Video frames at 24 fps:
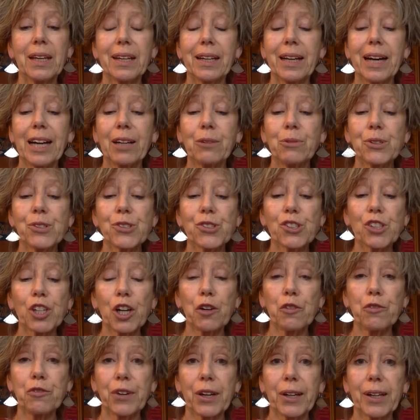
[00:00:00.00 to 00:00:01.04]
I was so
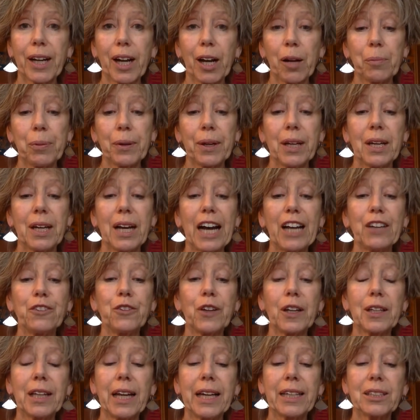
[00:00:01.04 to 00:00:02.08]
fed up. I
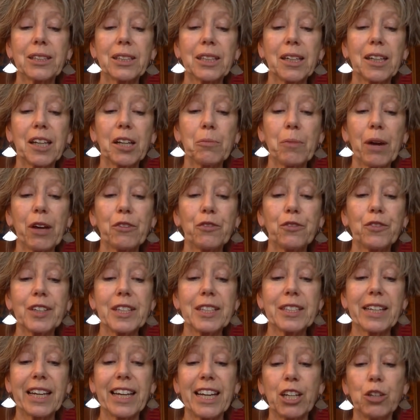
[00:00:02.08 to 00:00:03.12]
felt like turning my
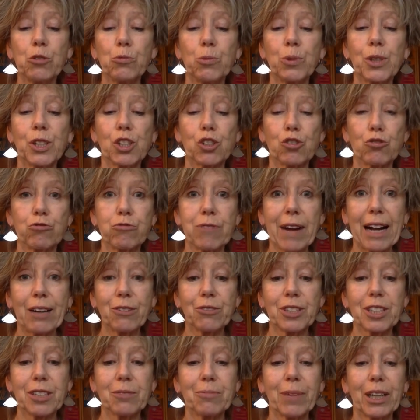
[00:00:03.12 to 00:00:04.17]
feet inwards,
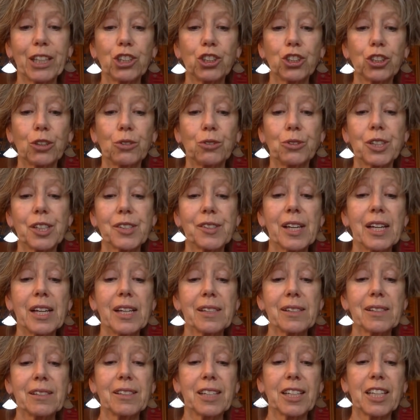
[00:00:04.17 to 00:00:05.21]
rounding my shoulders,
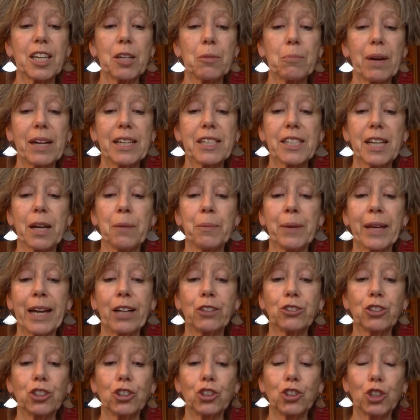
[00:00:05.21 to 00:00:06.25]
sticking my tummy
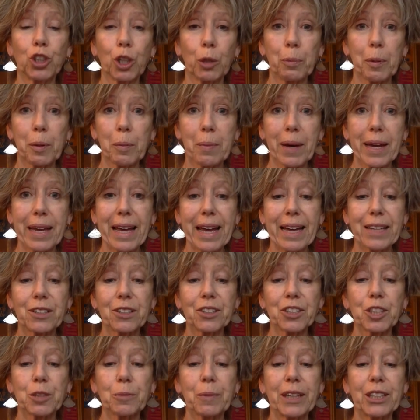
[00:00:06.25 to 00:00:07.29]
out and dropping my head
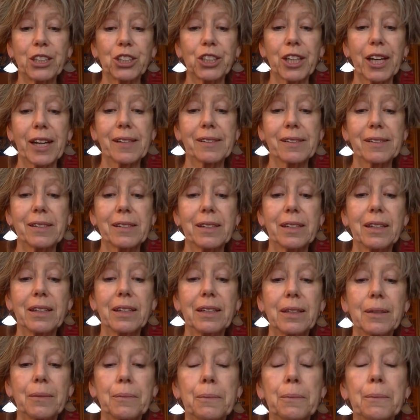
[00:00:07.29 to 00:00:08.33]
onto my chest.
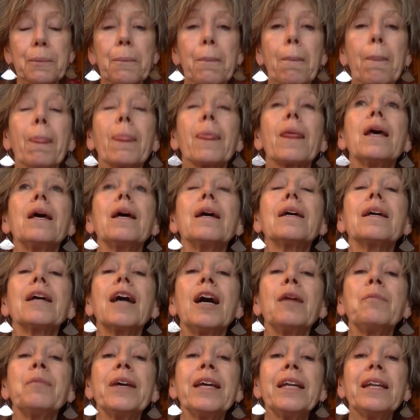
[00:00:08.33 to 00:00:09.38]

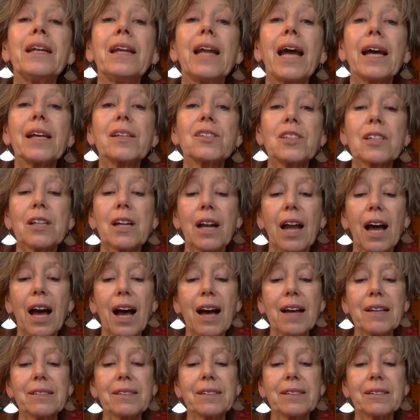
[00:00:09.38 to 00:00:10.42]
Come in, next
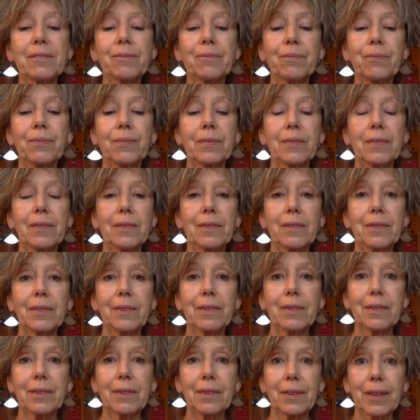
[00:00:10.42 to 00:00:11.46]
class.
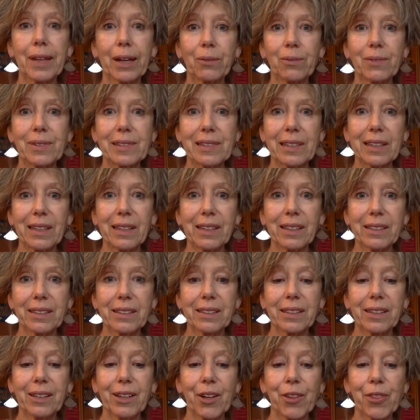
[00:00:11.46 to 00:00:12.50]
That was it.
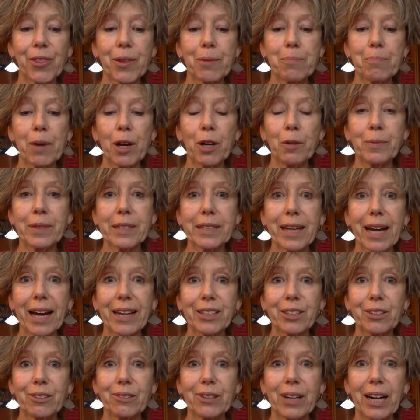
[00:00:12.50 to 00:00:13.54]
The moment had
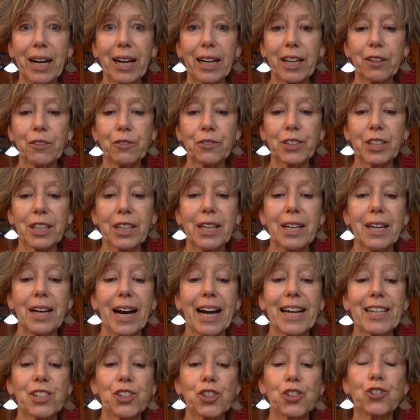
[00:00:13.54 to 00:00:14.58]
arrived.
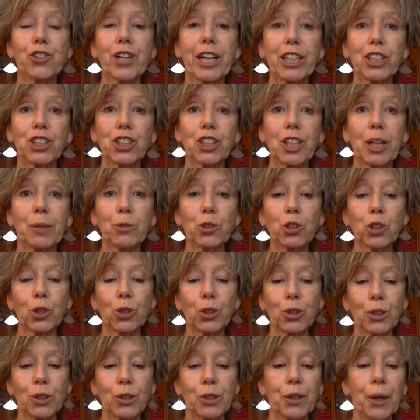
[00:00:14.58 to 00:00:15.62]
I stretched up
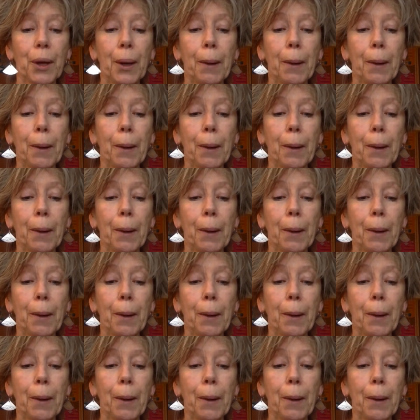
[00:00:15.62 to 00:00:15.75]
tall,